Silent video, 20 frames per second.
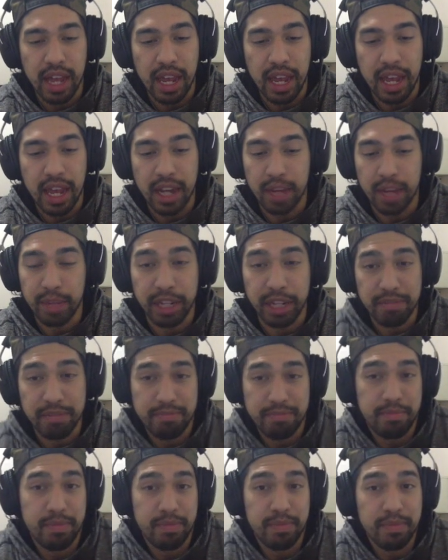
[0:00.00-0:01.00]
And I'm like,
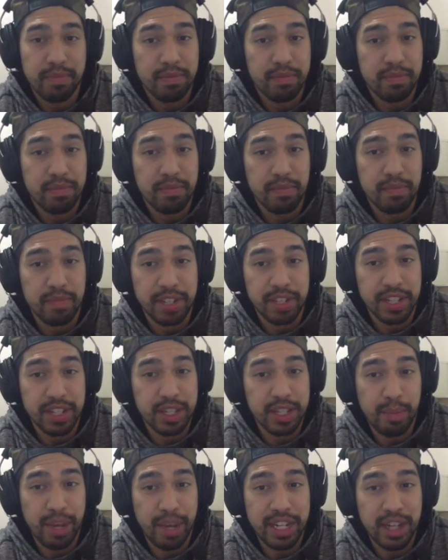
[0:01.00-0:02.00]
this is
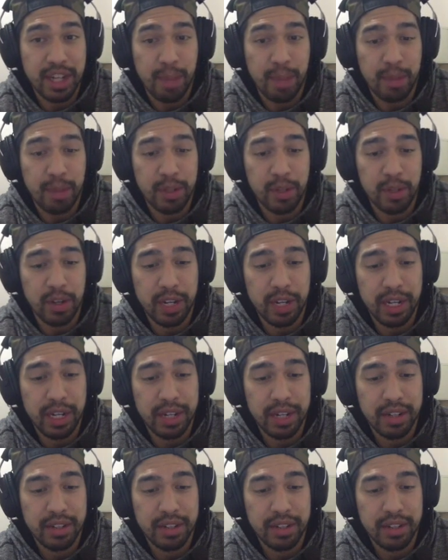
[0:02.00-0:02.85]
the best opportunity.